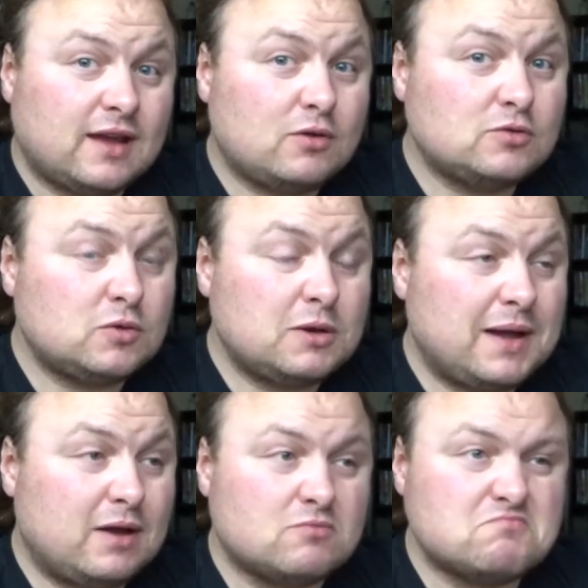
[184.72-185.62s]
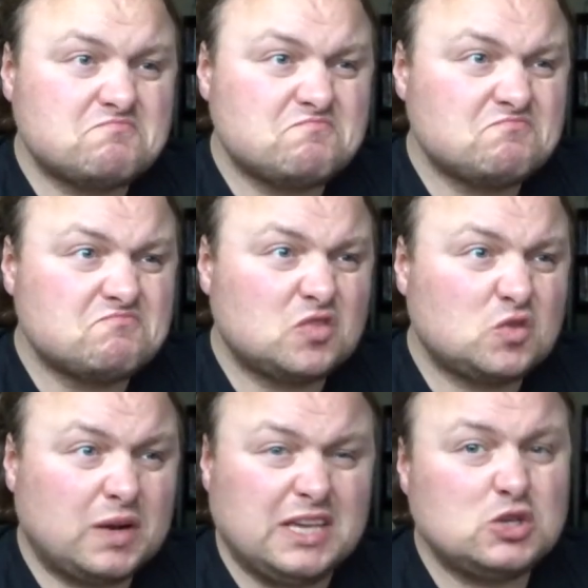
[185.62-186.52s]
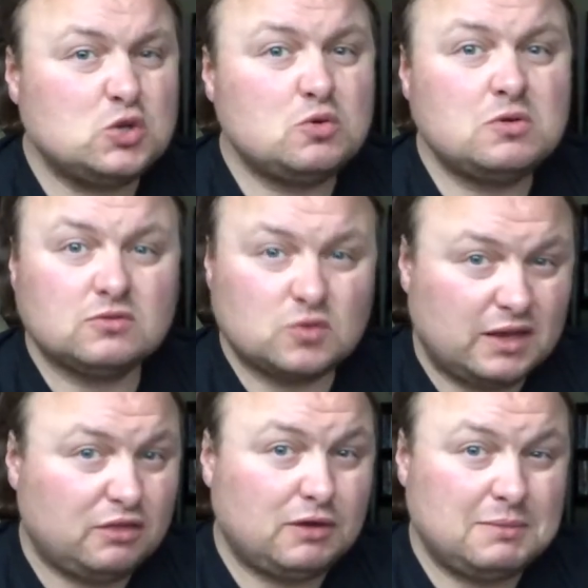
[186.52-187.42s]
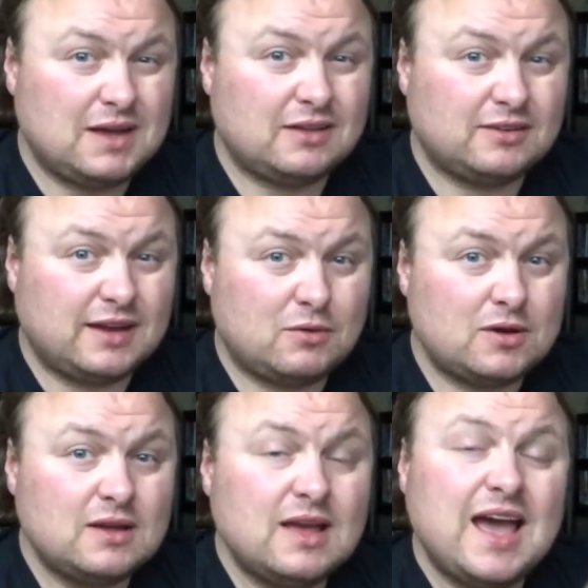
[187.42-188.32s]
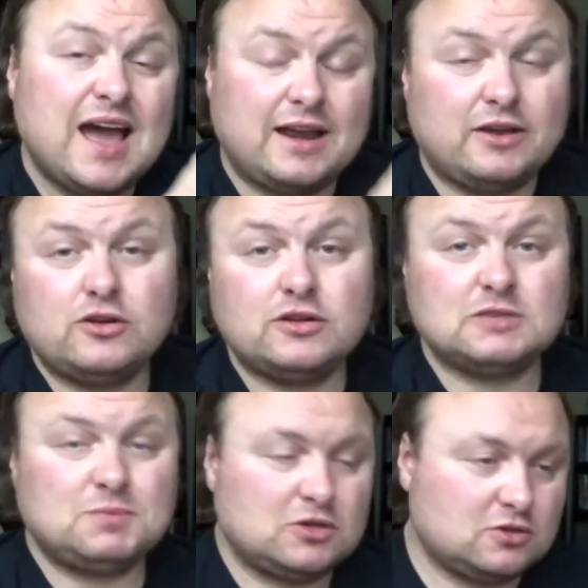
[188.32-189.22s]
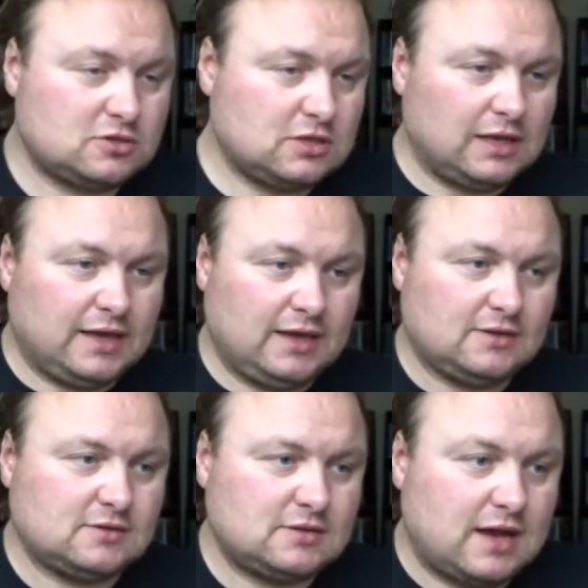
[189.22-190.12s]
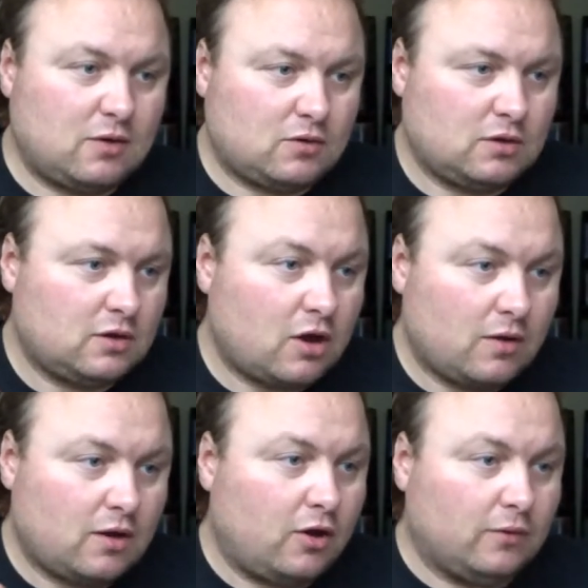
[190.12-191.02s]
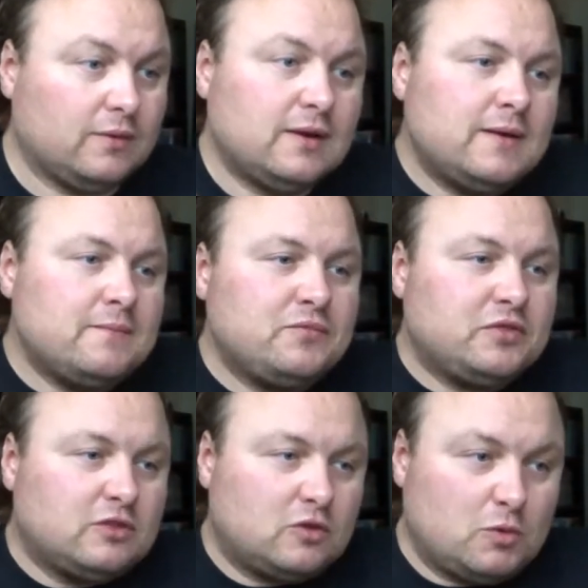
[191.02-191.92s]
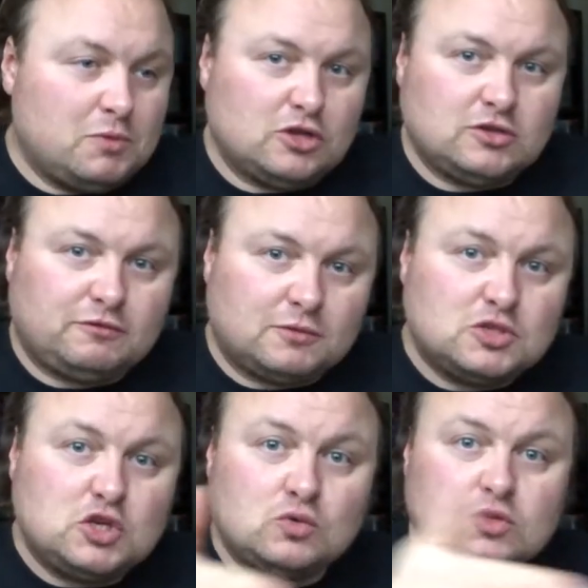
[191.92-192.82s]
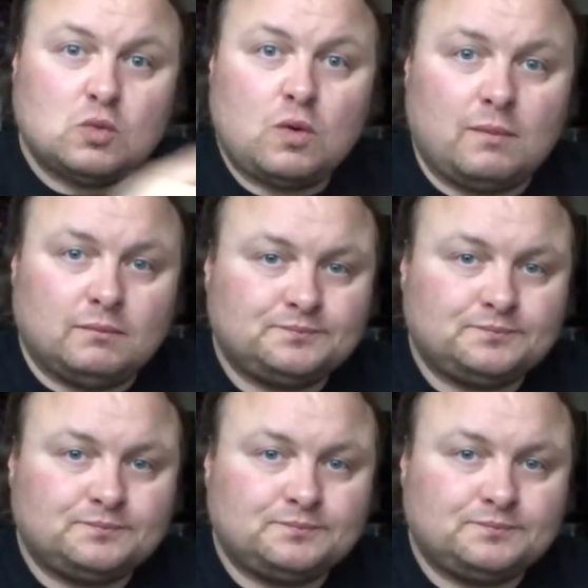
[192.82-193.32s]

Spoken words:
I was doing about 22, 23 miles an hour. And I know this because the lanes that I were on, they were merging from 2 to 1.